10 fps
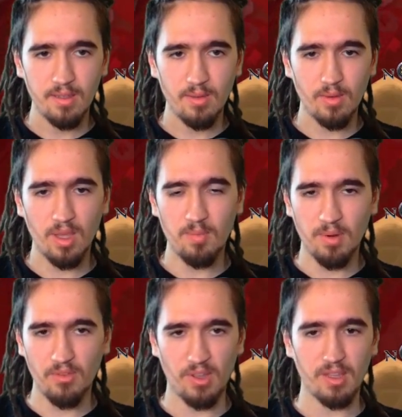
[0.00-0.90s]
Okay,
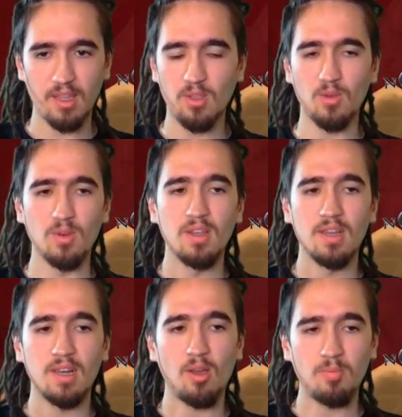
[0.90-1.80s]
perfect, thank you.
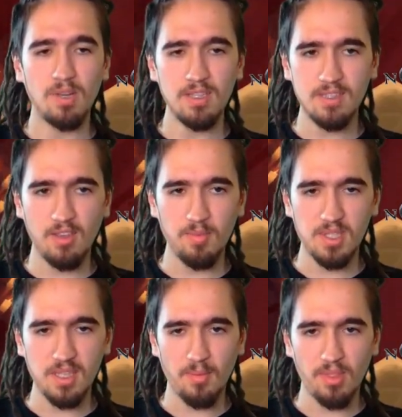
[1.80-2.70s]
Now please give me
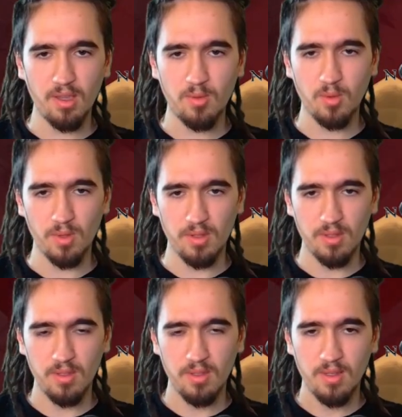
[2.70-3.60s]
something good.
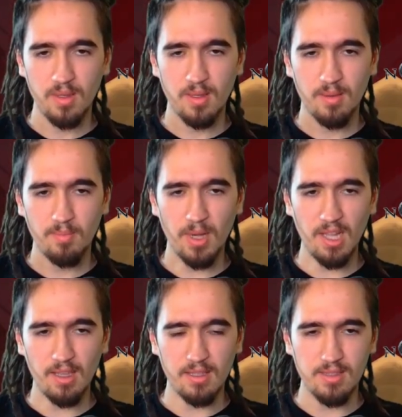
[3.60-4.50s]

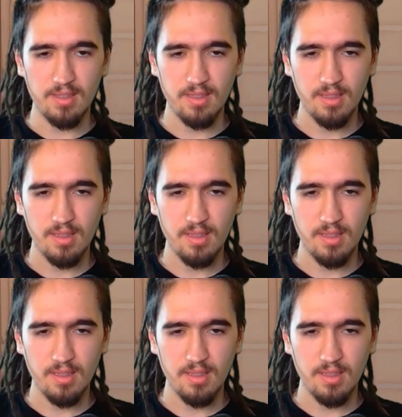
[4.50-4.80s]
Please.